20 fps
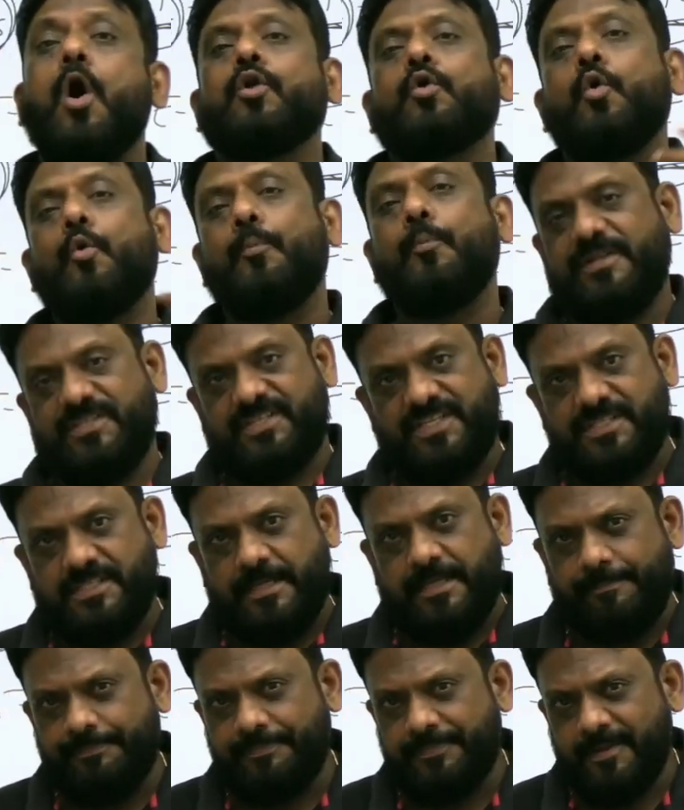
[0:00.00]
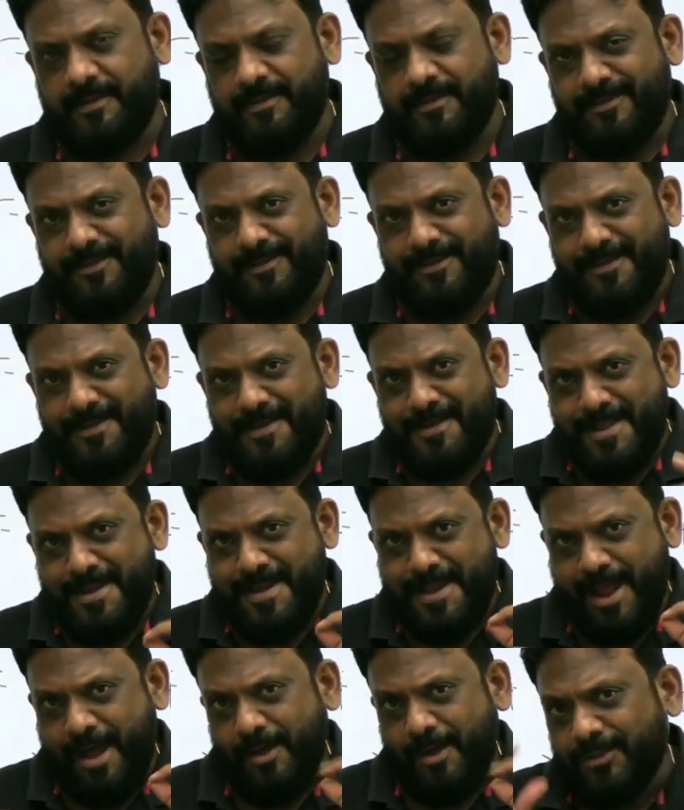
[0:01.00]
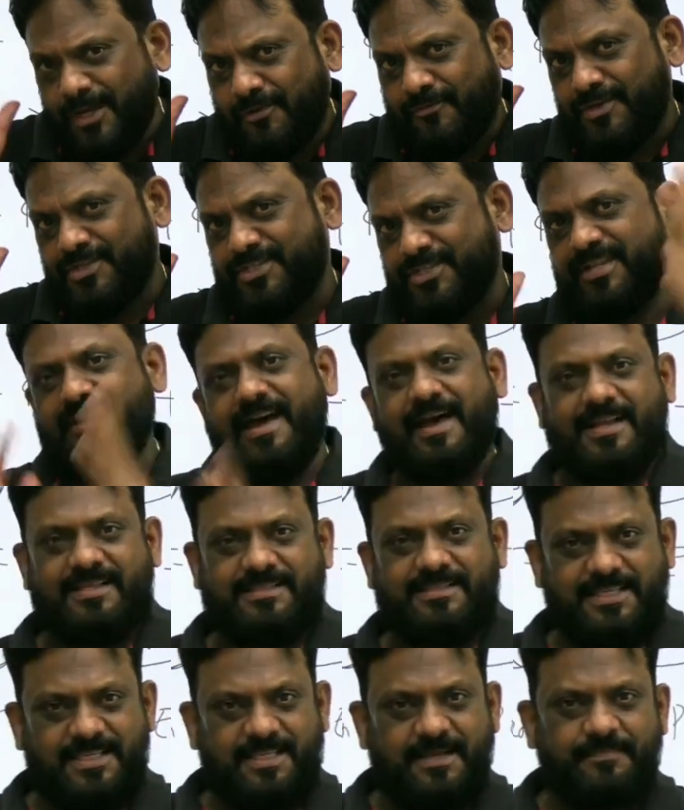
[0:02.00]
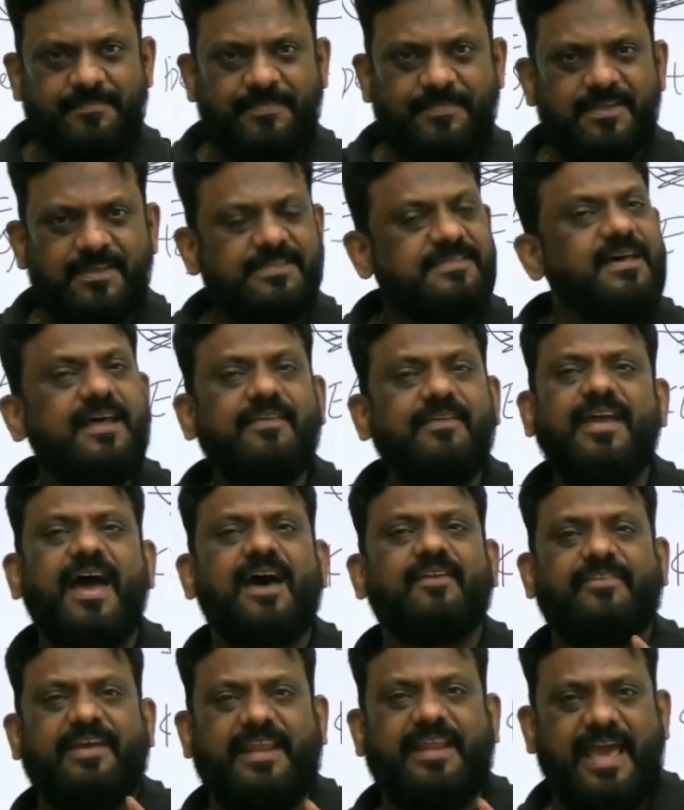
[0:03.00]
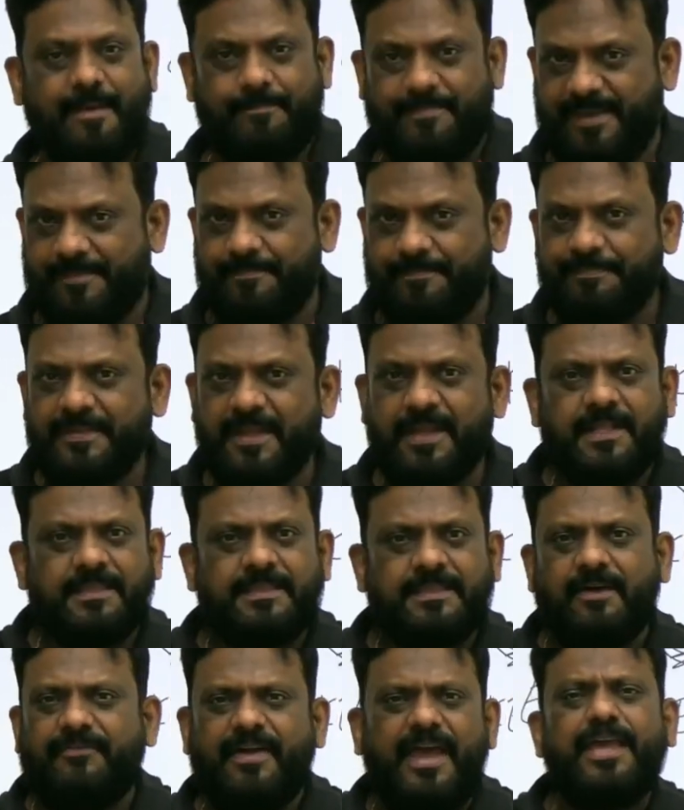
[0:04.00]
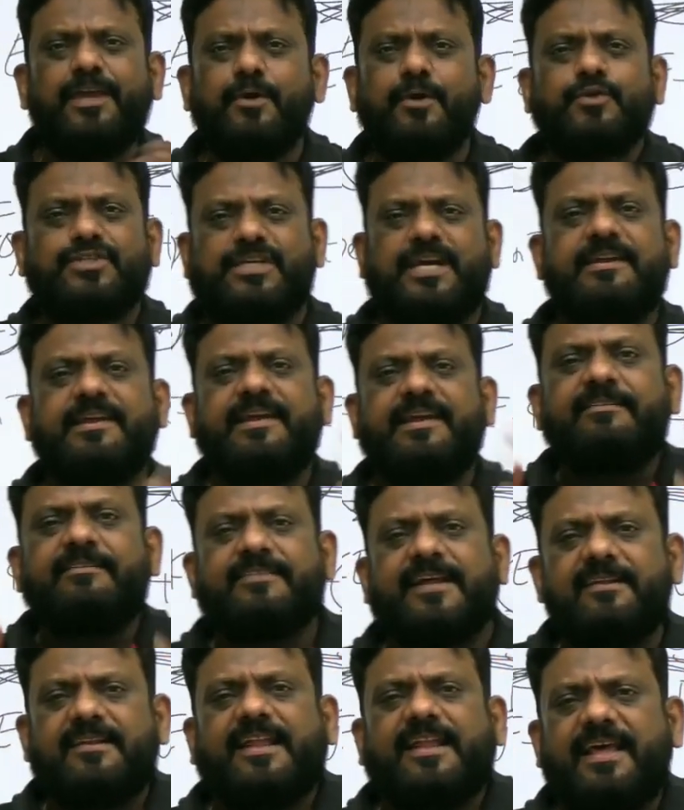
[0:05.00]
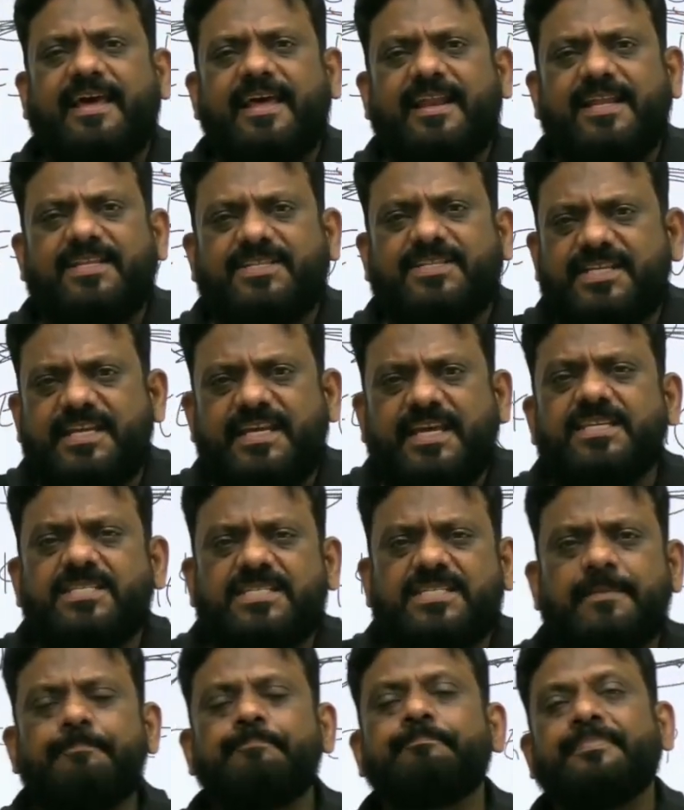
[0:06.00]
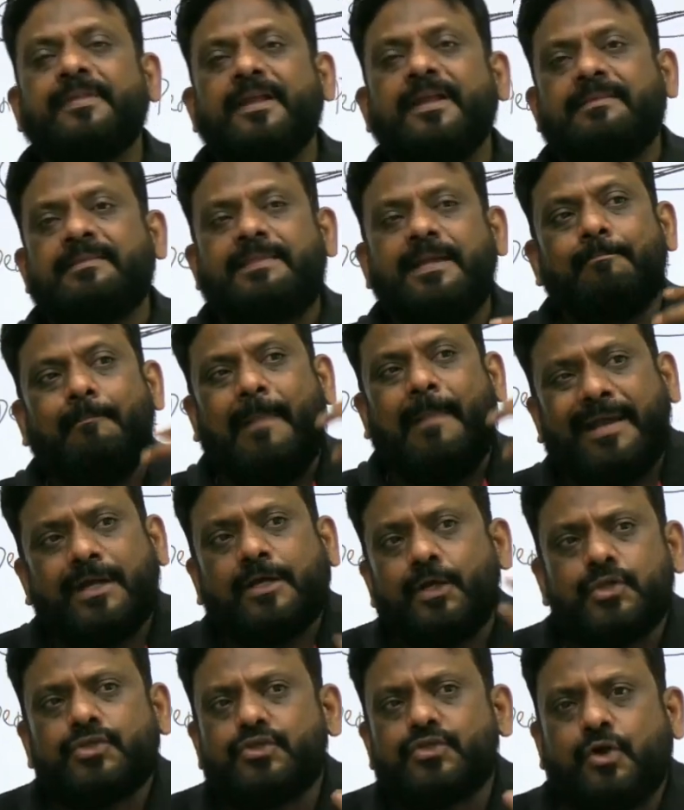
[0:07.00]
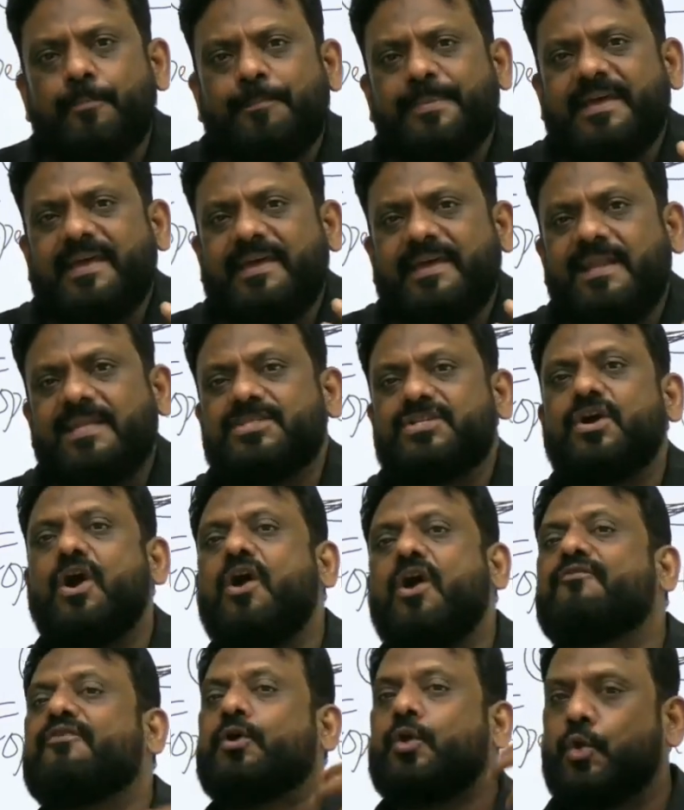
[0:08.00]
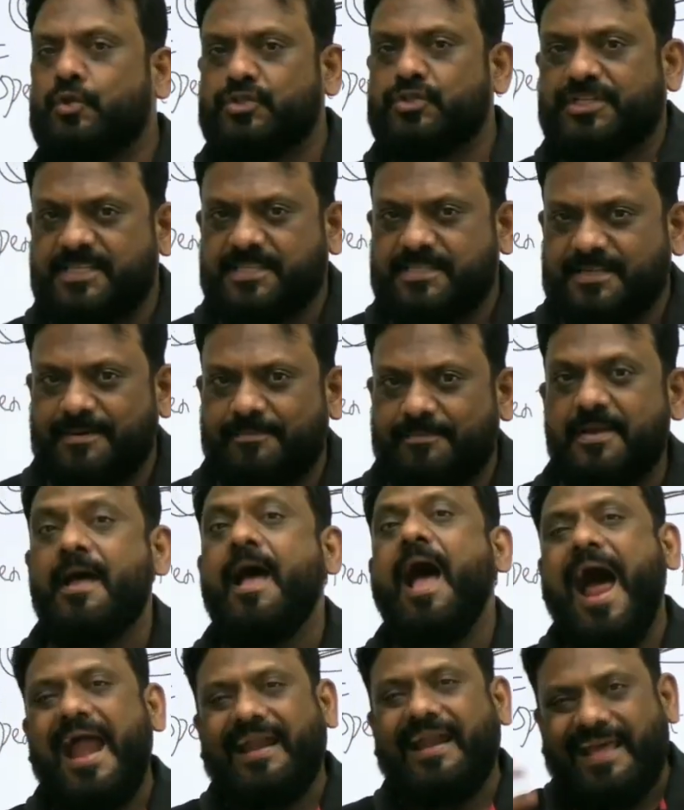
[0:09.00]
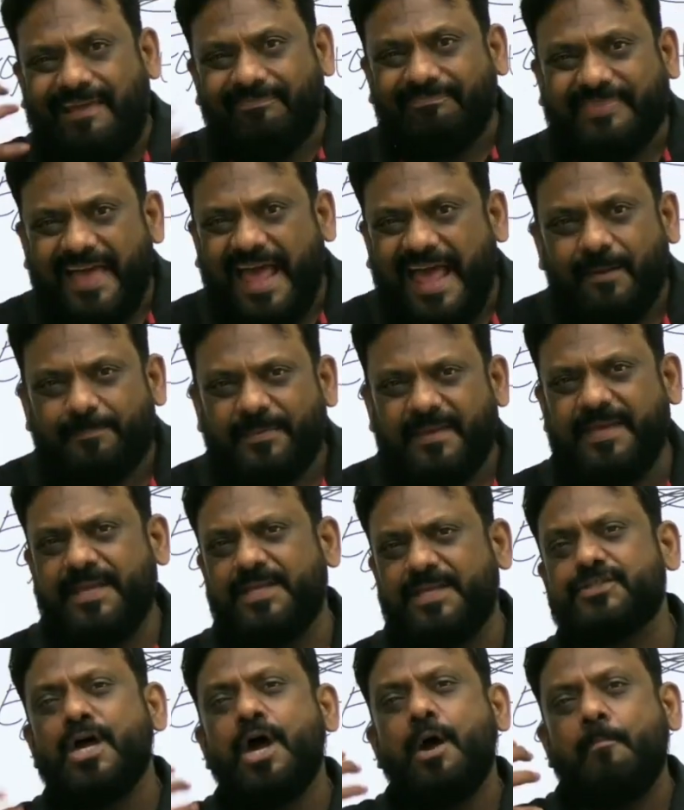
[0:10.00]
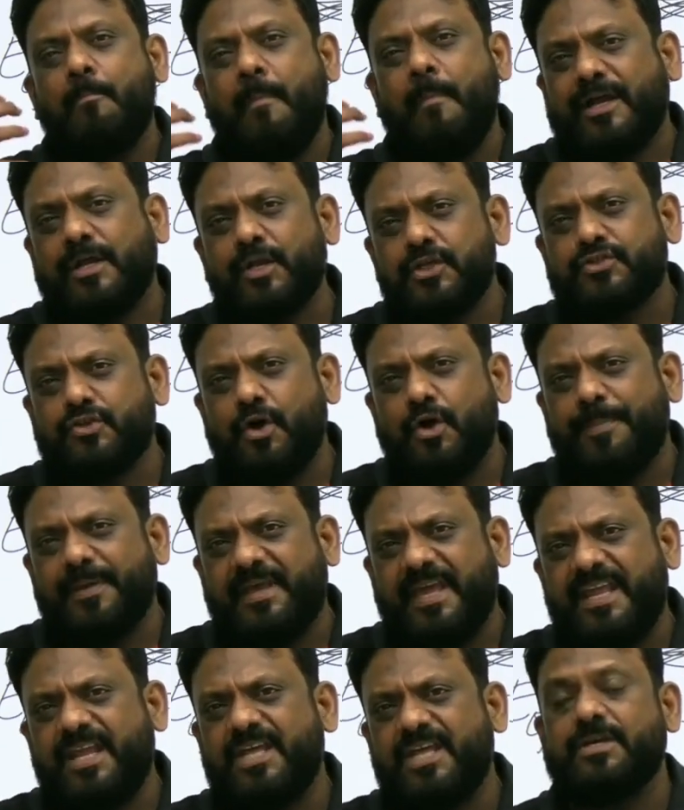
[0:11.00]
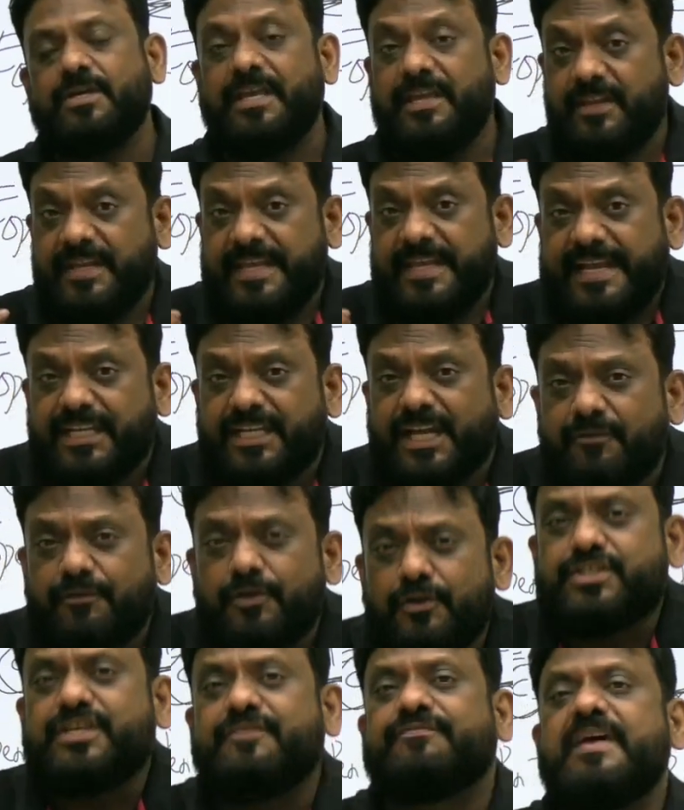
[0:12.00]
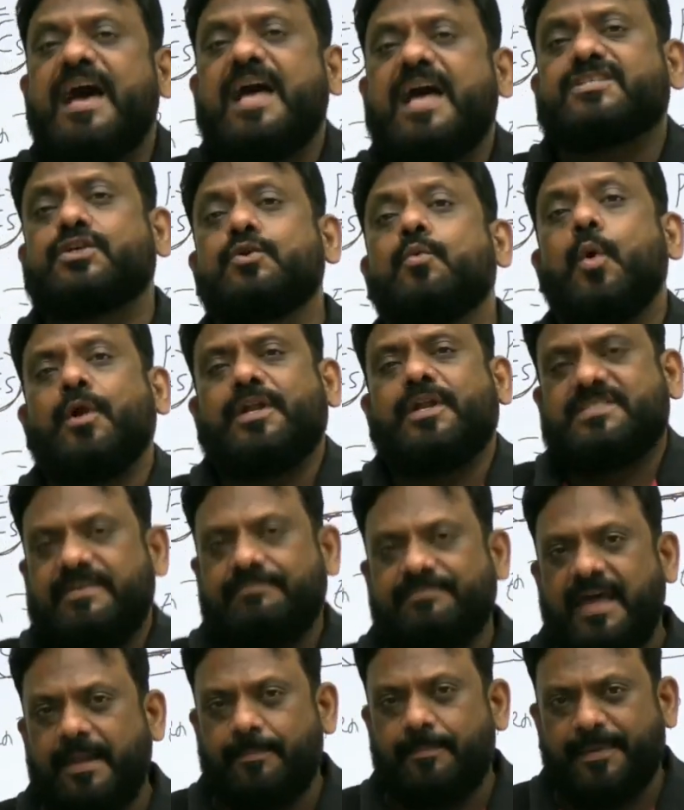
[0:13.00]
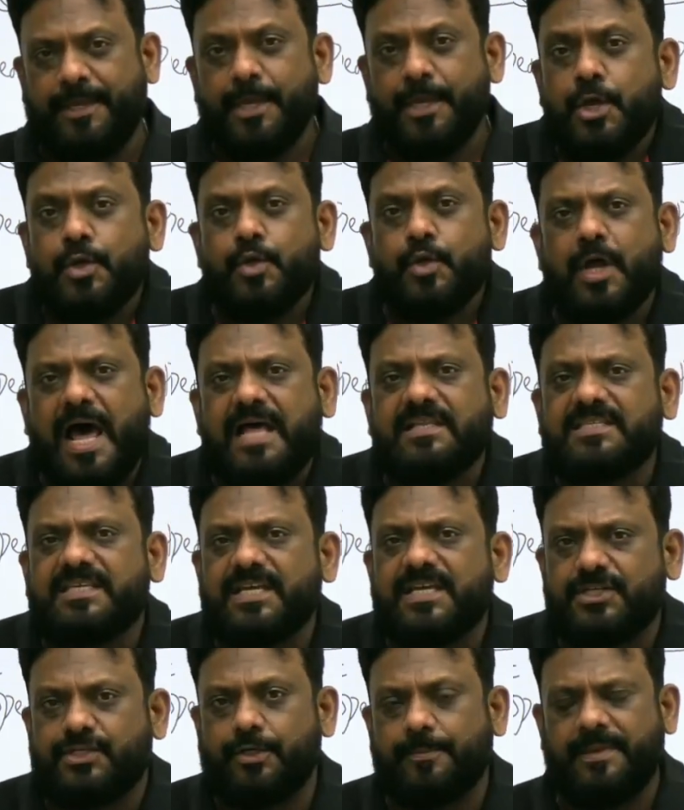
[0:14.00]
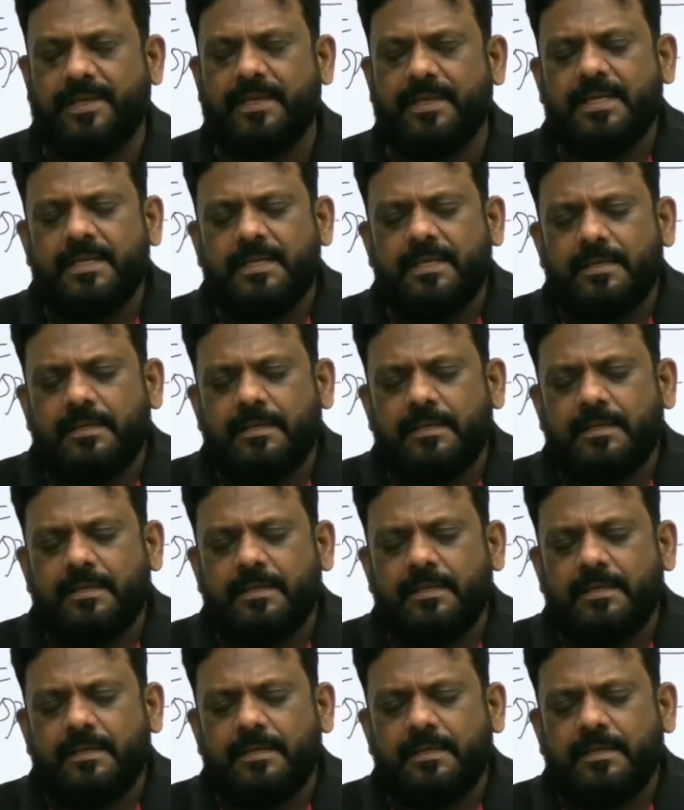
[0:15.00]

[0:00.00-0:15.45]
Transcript: or open system. Now the question arises, sir, we are very happy. The way you said internal energy is the microscopic energy of closed system and enthalpy is microscopic energy. In interviews, if they ask you what is enthalpy, your answer should be